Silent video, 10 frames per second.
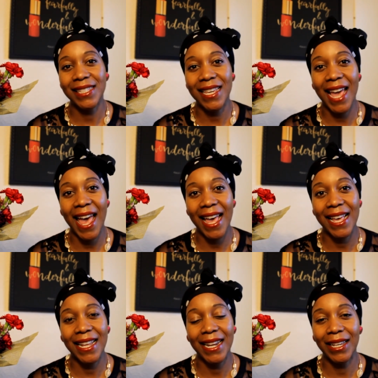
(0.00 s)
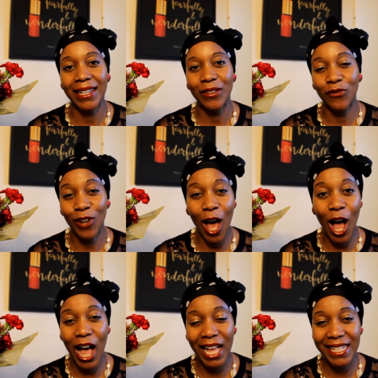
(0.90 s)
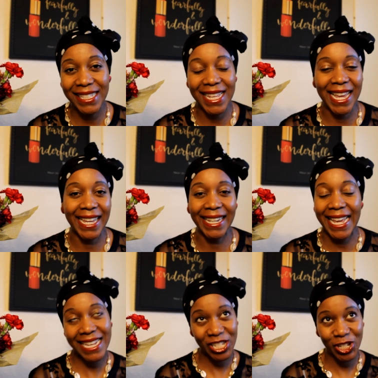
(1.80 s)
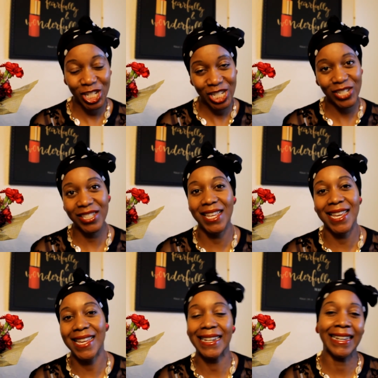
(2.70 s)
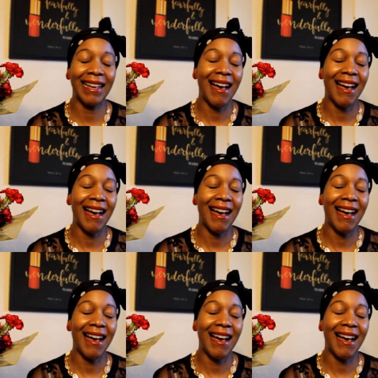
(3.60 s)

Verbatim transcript: He had flaws and issues and